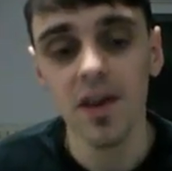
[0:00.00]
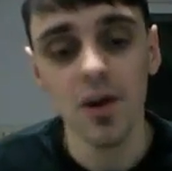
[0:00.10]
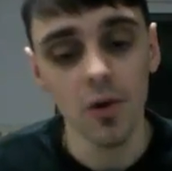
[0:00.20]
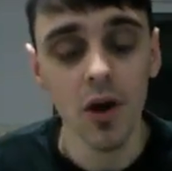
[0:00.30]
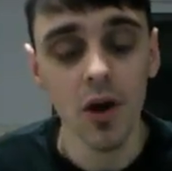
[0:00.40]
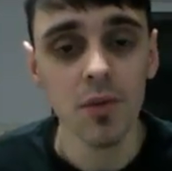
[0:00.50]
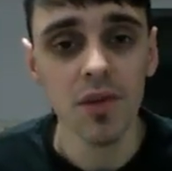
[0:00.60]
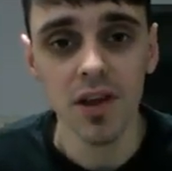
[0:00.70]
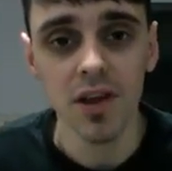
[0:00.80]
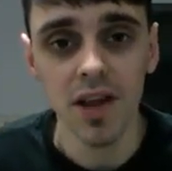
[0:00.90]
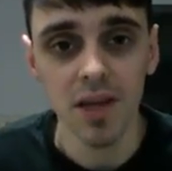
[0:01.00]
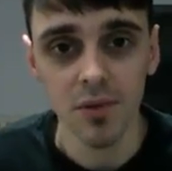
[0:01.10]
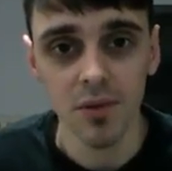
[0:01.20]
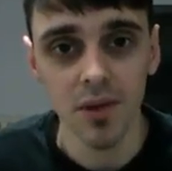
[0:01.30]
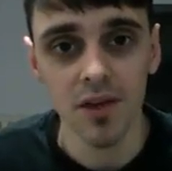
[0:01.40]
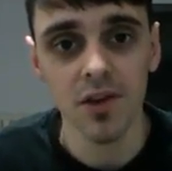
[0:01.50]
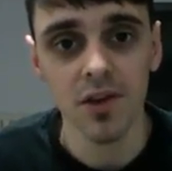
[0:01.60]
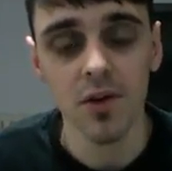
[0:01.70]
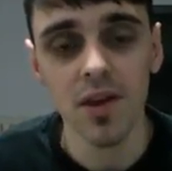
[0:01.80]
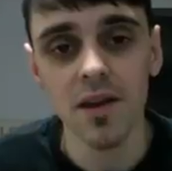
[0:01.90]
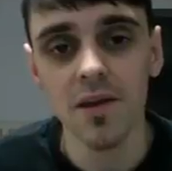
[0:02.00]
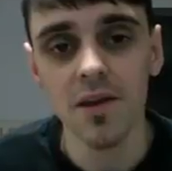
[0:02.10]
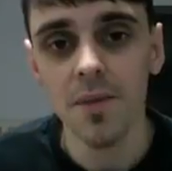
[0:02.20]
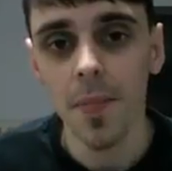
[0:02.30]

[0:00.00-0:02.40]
Although I'm living a laptop lifestyle here,